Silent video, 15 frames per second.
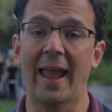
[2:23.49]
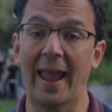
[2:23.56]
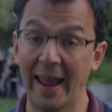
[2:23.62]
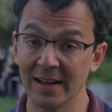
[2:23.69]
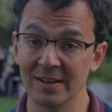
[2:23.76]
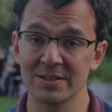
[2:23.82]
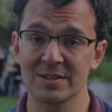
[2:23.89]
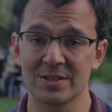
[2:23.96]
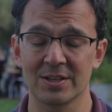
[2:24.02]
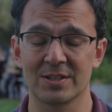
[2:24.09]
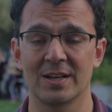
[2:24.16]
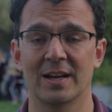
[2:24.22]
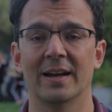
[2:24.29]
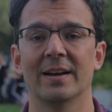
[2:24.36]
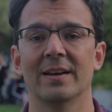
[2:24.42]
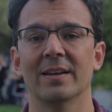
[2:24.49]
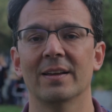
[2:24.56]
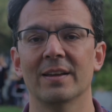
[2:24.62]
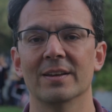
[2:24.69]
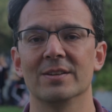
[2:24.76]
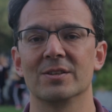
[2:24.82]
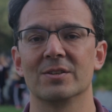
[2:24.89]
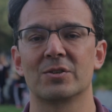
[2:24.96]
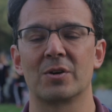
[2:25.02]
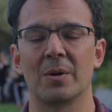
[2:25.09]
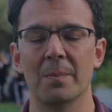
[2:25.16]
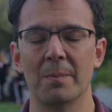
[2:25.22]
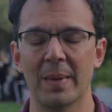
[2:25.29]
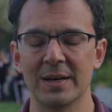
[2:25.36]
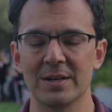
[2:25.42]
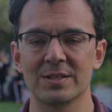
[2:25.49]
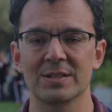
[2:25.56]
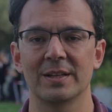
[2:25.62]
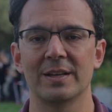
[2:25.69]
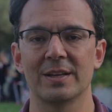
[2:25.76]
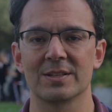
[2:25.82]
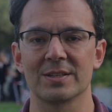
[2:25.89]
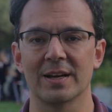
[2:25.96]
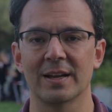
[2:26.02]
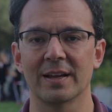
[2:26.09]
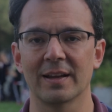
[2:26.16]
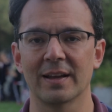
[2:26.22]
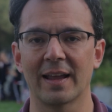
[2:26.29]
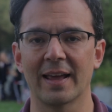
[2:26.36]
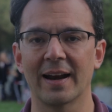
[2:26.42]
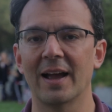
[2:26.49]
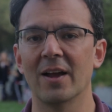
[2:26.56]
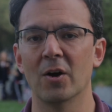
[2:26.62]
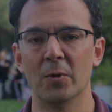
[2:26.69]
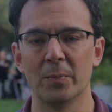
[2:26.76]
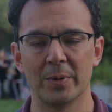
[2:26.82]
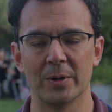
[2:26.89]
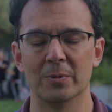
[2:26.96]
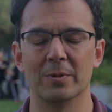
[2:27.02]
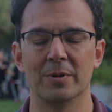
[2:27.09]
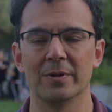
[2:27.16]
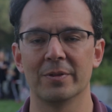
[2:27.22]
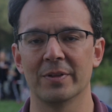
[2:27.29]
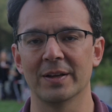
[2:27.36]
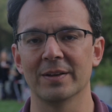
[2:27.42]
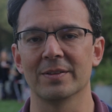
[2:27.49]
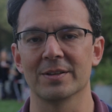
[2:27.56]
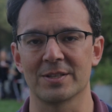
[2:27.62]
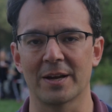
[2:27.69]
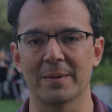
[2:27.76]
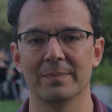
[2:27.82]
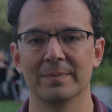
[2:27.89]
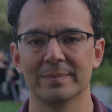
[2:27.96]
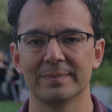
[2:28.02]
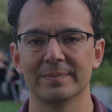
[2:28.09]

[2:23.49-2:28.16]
and society is tremendously exciting, and I hope you will think the same.